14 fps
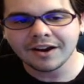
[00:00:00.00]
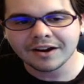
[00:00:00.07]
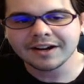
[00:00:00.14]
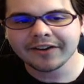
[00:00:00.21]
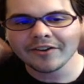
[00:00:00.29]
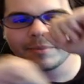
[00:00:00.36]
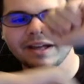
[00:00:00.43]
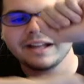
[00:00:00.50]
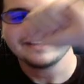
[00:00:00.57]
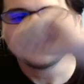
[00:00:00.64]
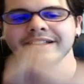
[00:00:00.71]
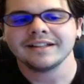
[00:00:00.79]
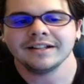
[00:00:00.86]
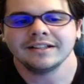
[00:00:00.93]
Alright
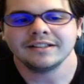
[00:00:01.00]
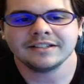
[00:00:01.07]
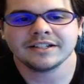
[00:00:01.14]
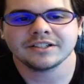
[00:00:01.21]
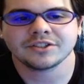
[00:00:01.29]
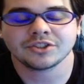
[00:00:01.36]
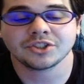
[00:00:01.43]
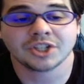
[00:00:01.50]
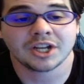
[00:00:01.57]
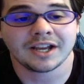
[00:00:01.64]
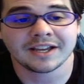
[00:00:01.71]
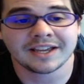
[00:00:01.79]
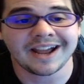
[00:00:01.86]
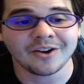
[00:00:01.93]
everybody, let's
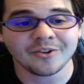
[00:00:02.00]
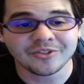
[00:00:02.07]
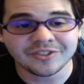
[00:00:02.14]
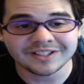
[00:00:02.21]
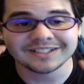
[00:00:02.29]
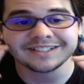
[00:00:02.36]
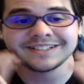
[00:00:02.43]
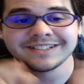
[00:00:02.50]
check out this